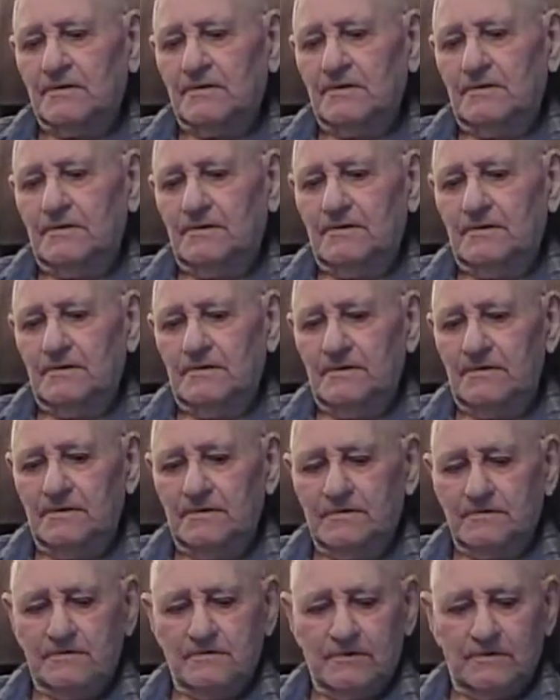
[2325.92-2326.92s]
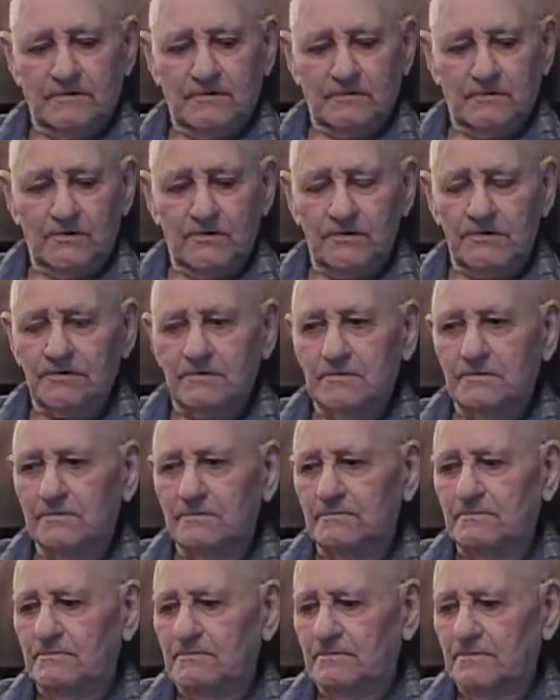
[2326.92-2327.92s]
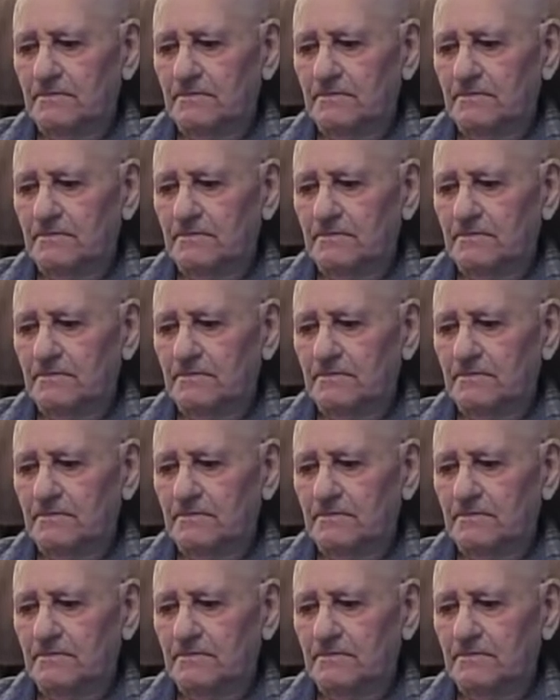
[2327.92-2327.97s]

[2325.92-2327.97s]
and he couldn't hardly walk on them.